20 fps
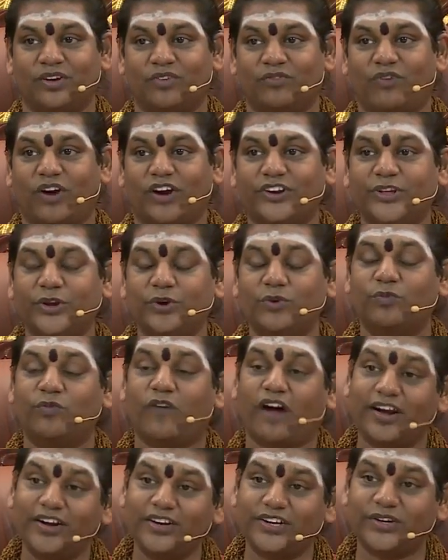What you
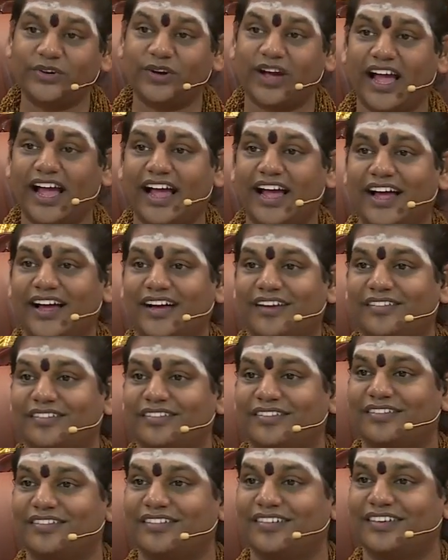want to have,